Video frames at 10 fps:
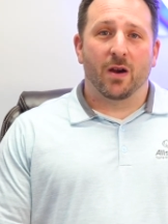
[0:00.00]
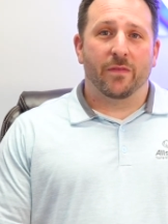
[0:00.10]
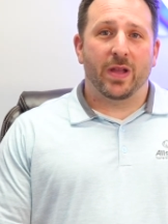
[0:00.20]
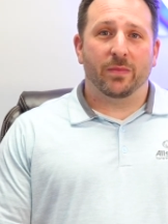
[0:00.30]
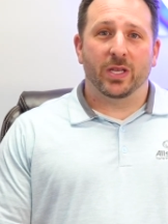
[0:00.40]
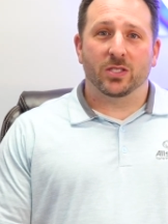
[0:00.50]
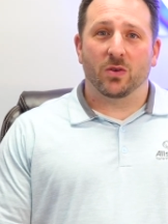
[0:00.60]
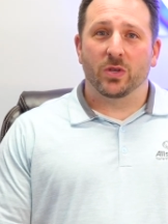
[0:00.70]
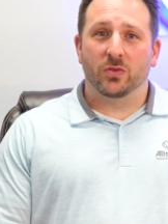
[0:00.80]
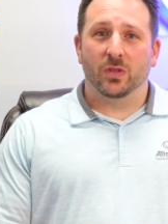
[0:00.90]
our family has
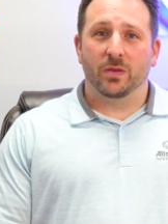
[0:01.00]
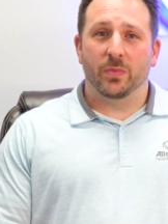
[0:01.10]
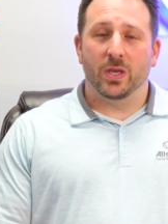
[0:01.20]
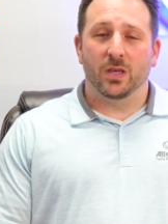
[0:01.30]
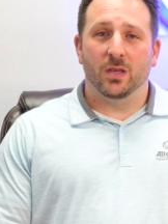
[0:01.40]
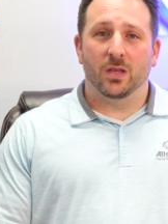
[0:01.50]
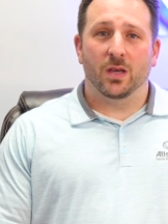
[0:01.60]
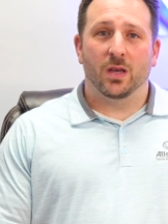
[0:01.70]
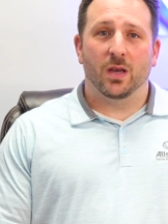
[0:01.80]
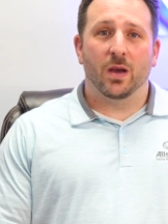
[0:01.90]
always really been
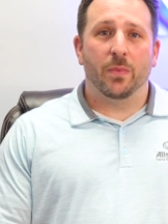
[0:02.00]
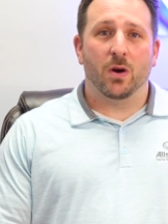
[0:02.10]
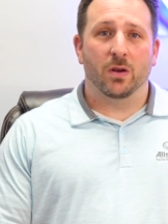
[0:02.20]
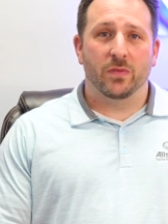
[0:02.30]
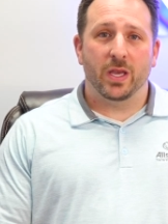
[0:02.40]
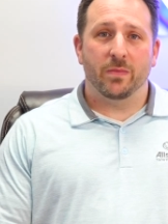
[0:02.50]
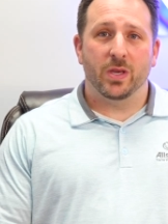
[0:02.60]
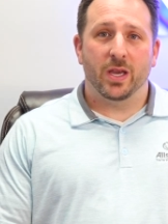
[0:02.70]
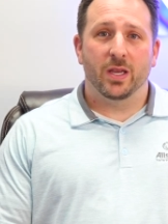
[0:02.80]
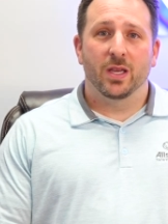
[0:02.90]
uh, a part of the
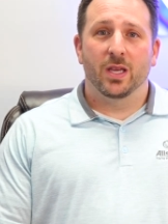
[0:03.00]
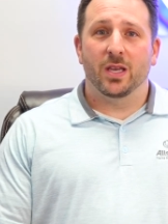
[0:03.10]
NBA.